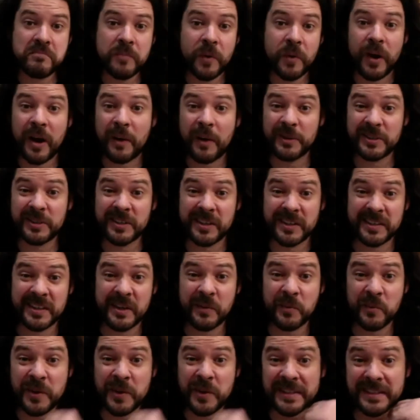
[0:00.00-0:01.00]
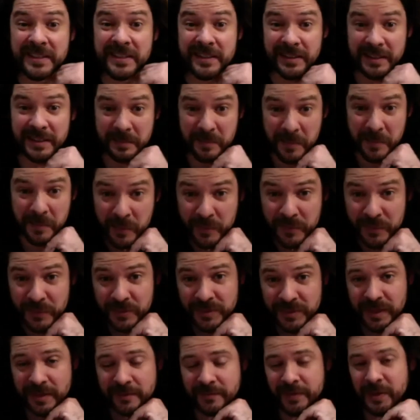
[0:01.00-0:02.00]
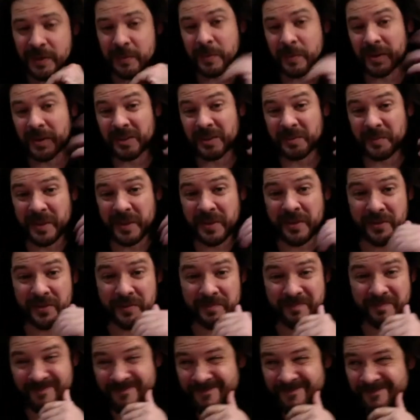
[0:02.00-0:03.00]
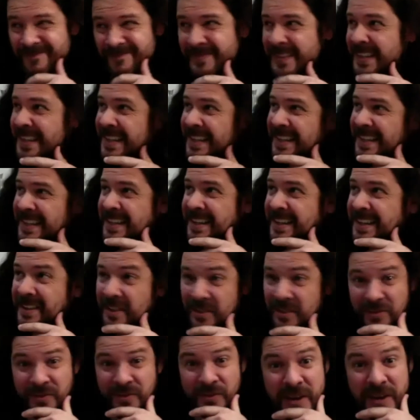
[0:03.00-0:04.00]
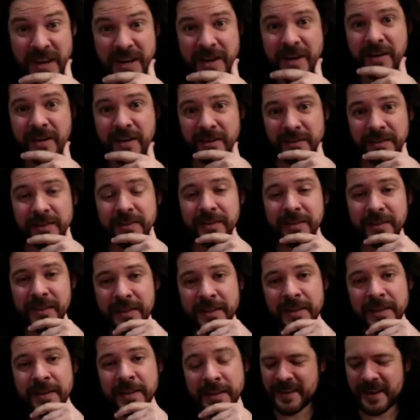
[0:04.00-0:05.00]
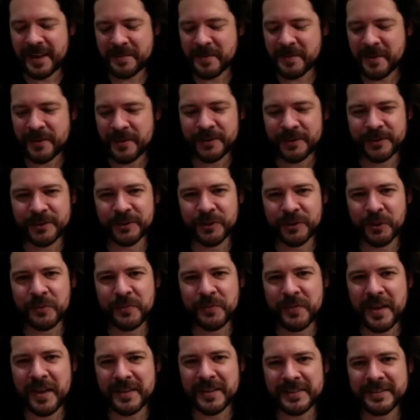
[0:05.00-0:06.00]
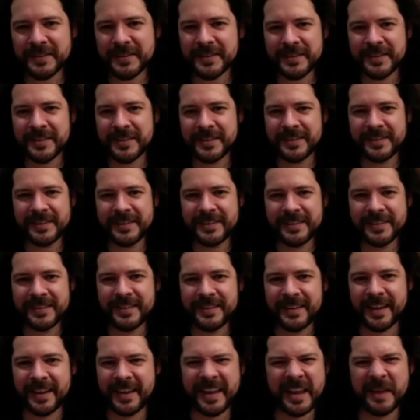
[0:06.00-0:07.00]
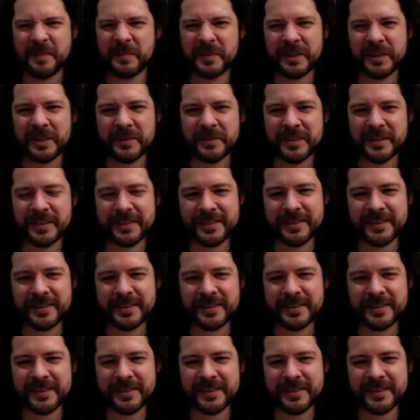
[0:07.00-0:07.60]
Well, I was gonna say recently moved to Santa Fe, but it's been th- three years. Time goes so fast. I can't believe it.